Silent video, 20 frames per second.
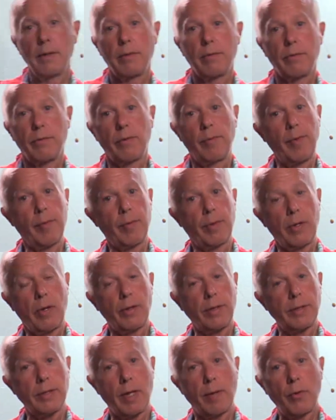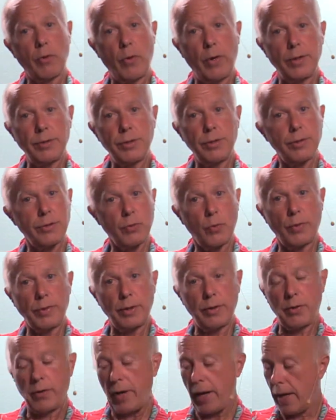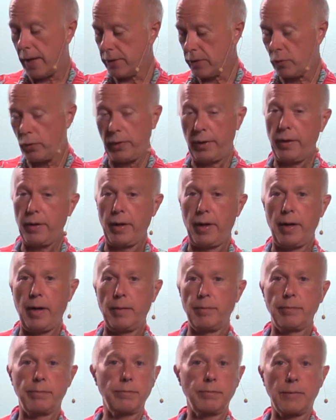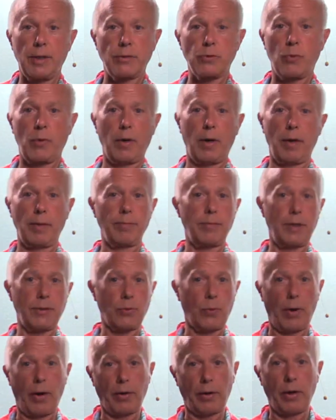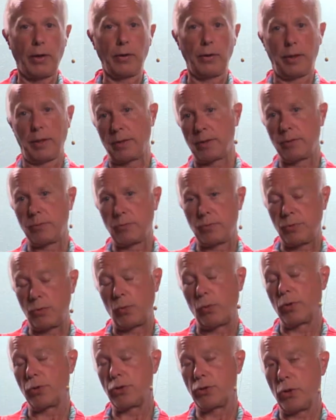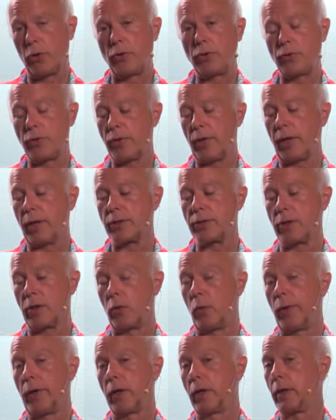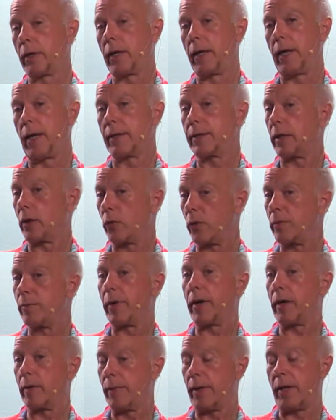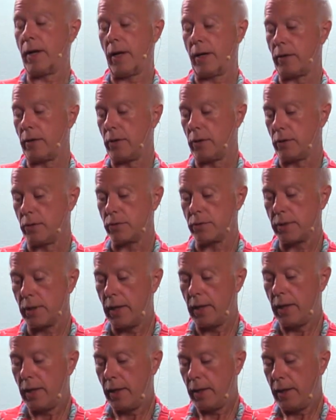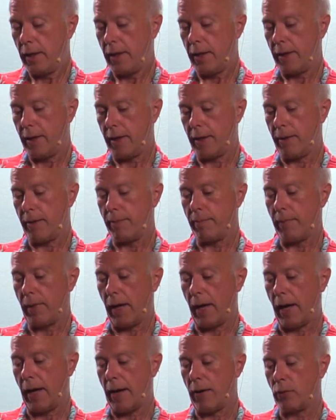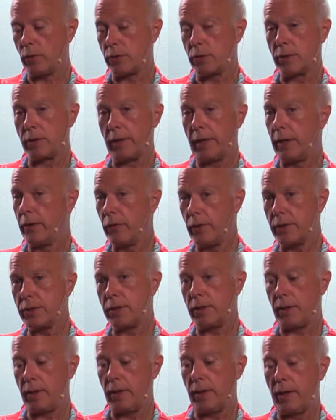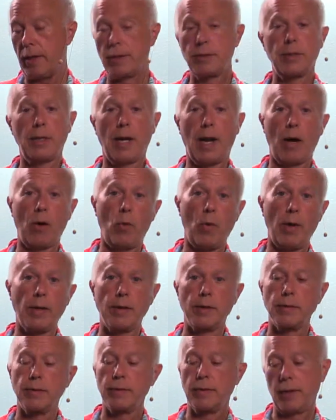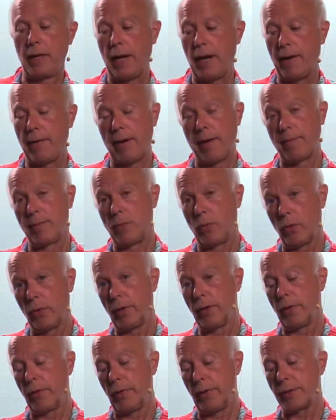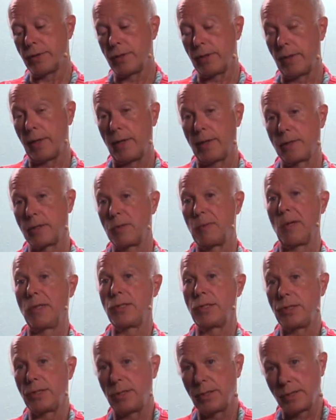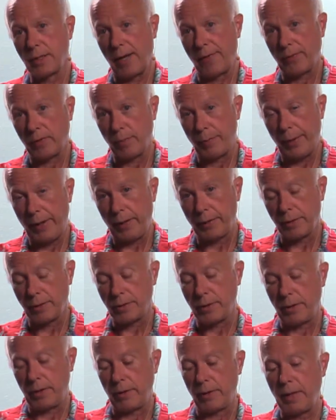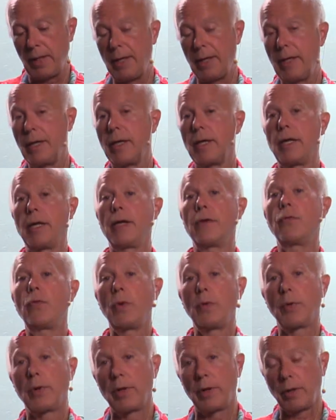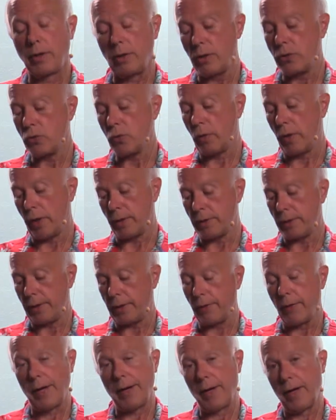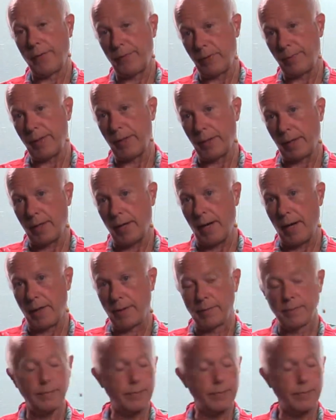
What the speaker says: Remember, the only dumb question is the one you don't ask. We're here to help. That's what our goal is. So we're showing you things that we are looking at that we may or may not use. I was interested in this, then I wasn't. Now I'm more interested in it, especially since I've compared the two. If we were going to use one, I'll tell you right off, it'd be the cotton.